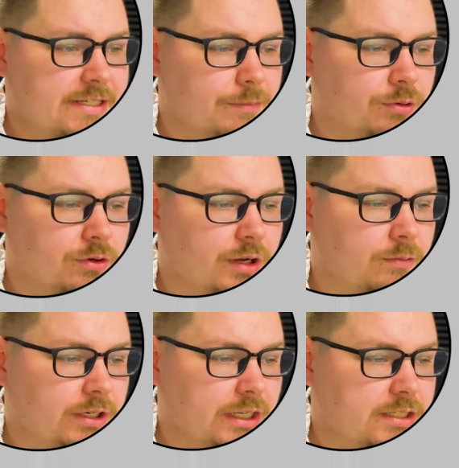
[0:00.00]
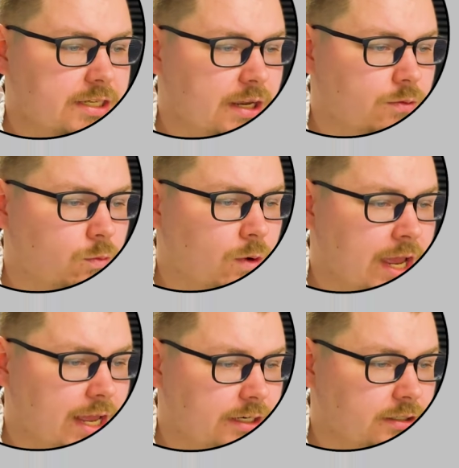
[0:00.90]
it simple, and we can say
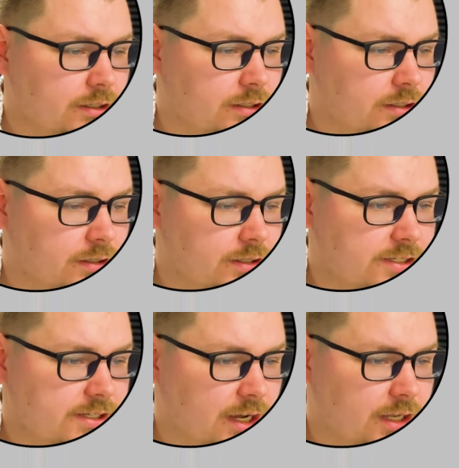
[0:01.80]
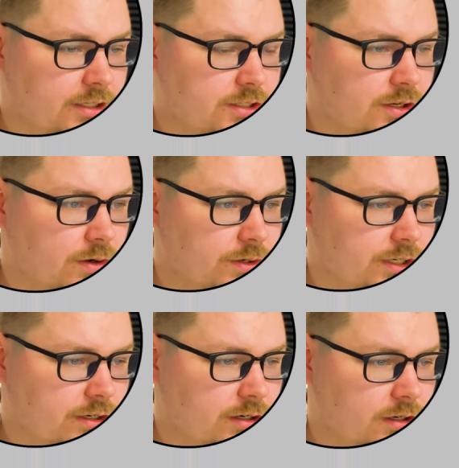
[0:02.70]
when the sun, so
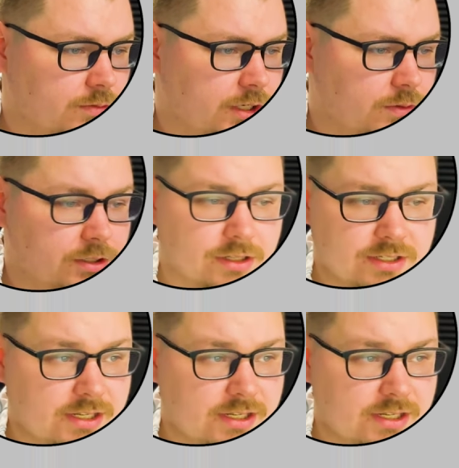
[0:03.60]
here we go into the